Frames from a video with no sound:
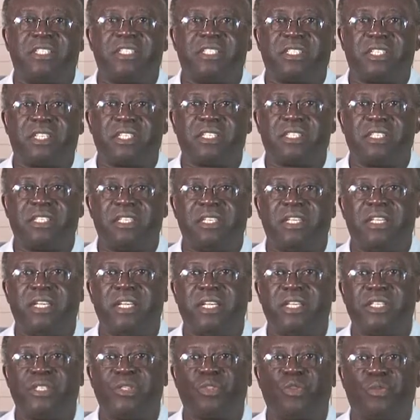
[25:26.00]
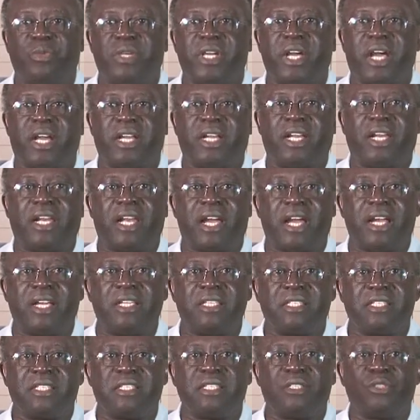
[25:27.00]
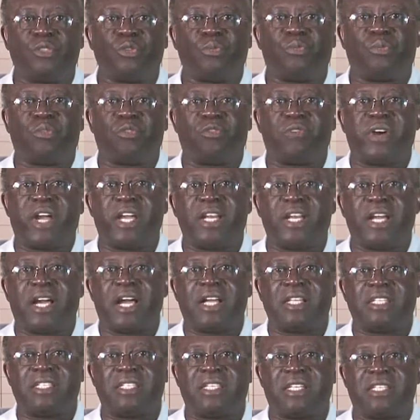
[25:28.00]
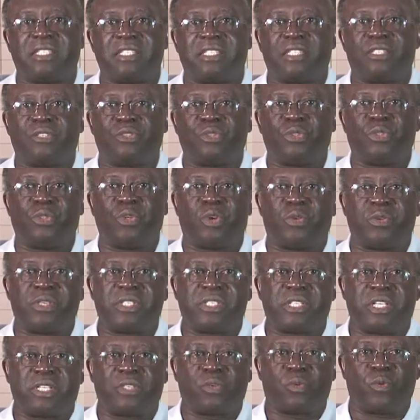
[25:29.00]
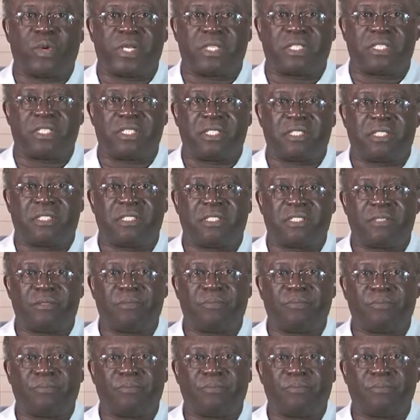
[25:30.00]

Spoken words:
6 needs to be analyzed to provide answers to your research questions.